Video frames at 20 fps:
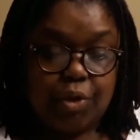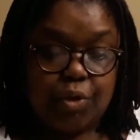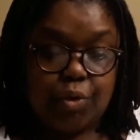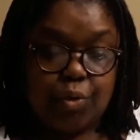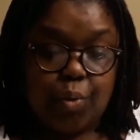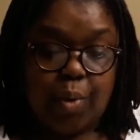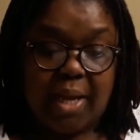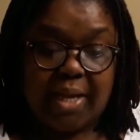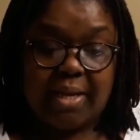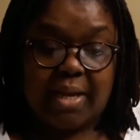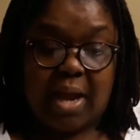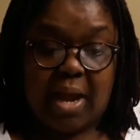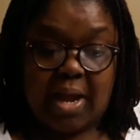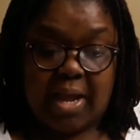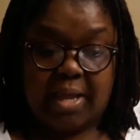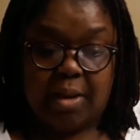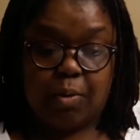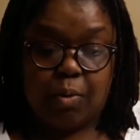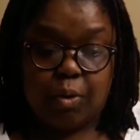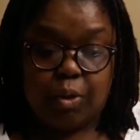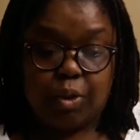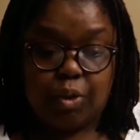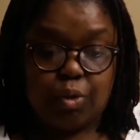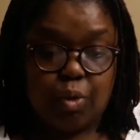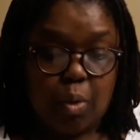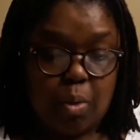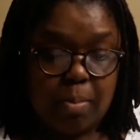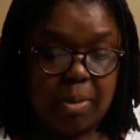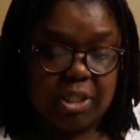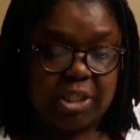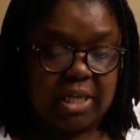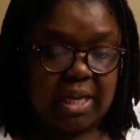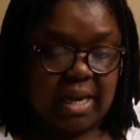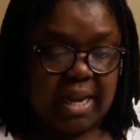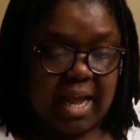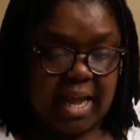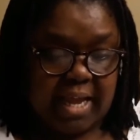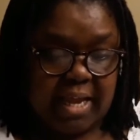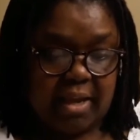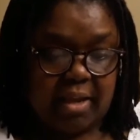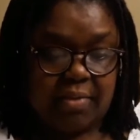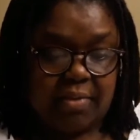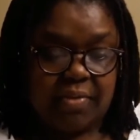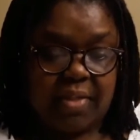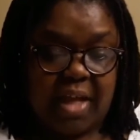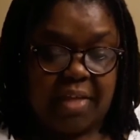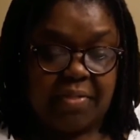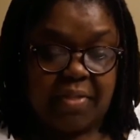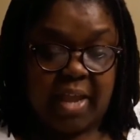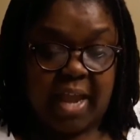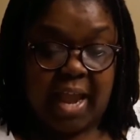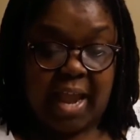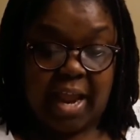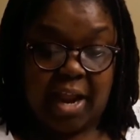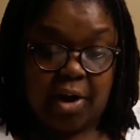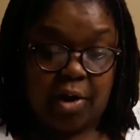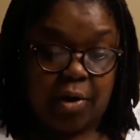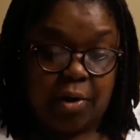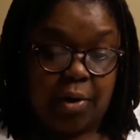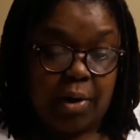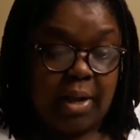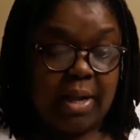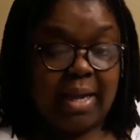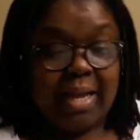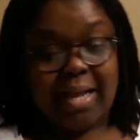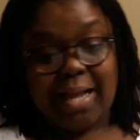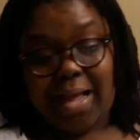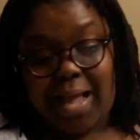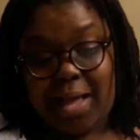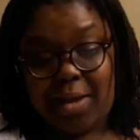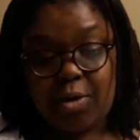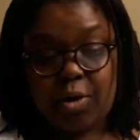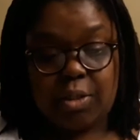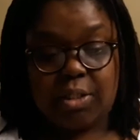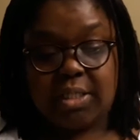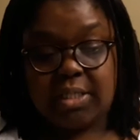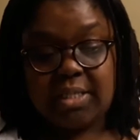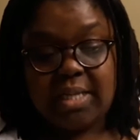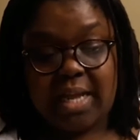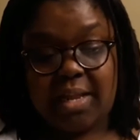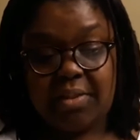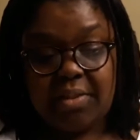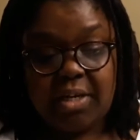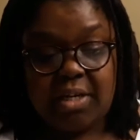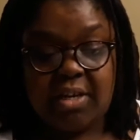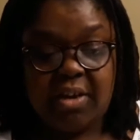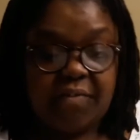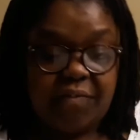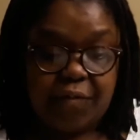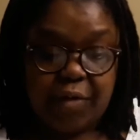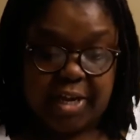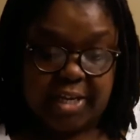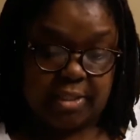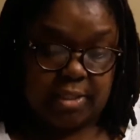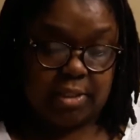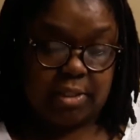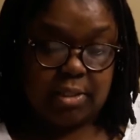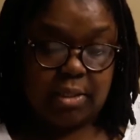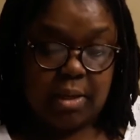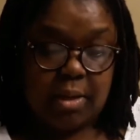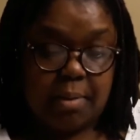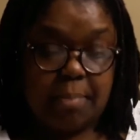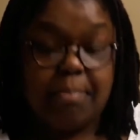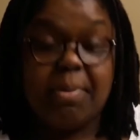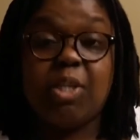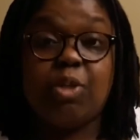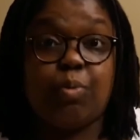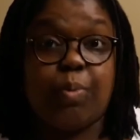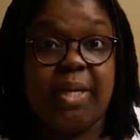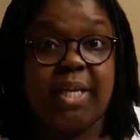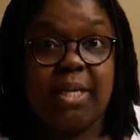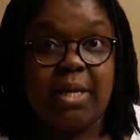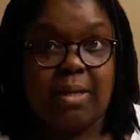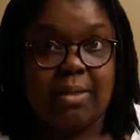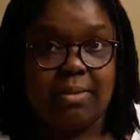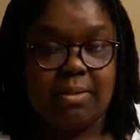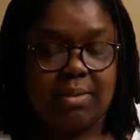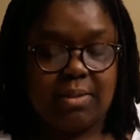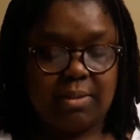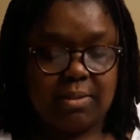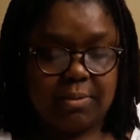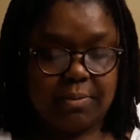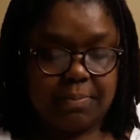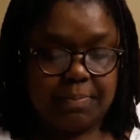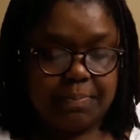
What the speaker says: "You and I look so much alike that the hare cannot tell the difference between us.